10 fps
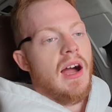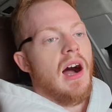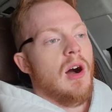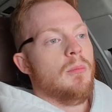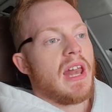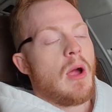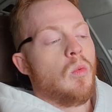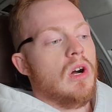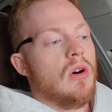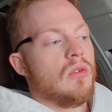But I
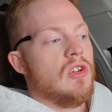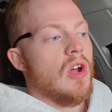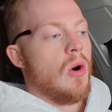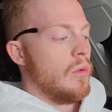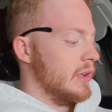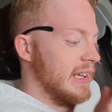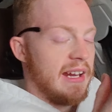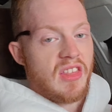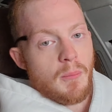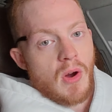will, you know,
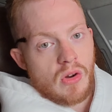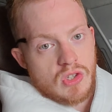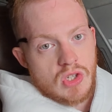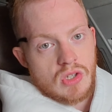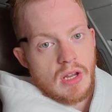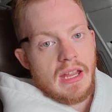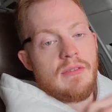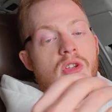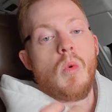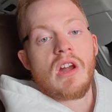link the merch
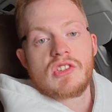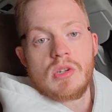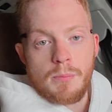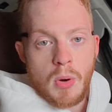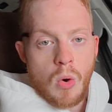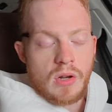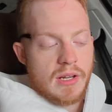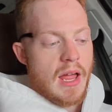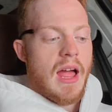if you want to support.